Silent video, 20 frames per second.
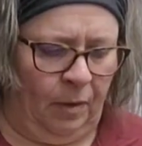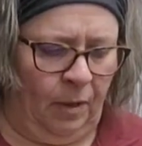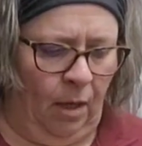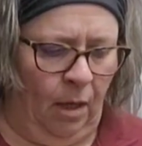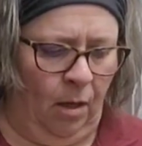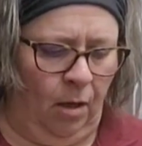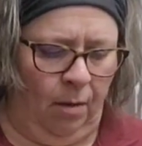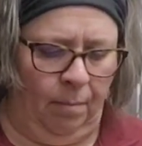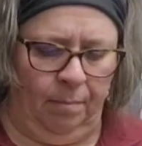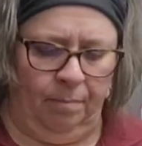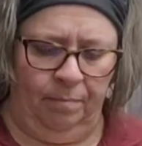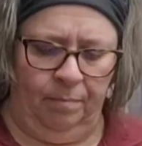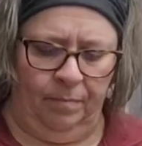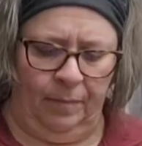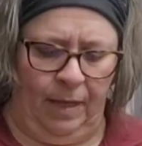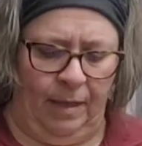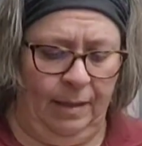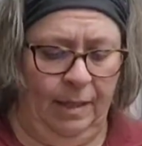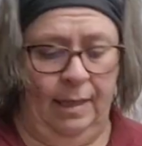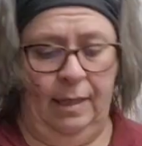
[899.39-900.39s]
And
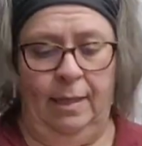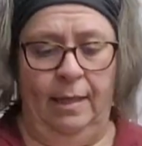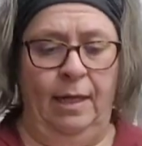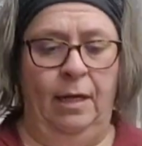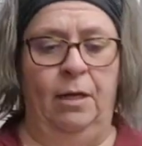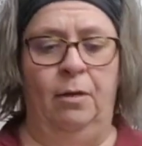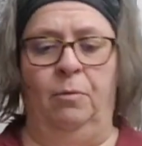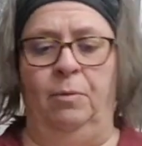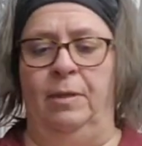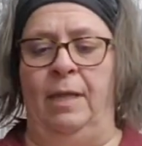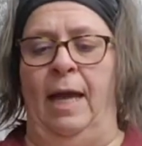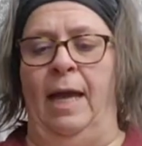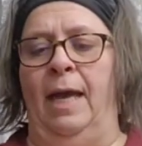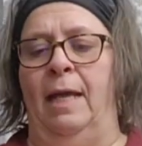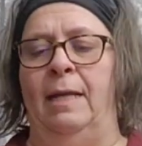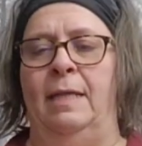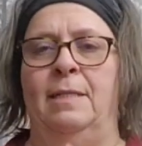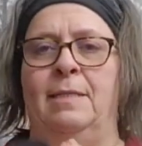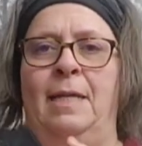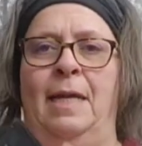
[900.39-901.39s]
then in there with
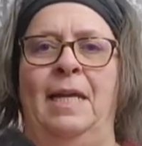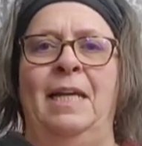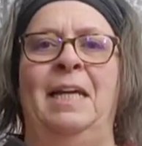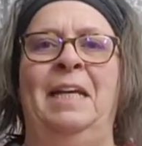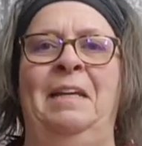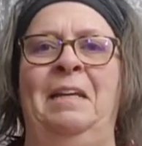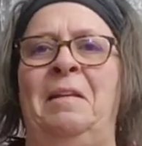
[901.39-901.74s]
that is a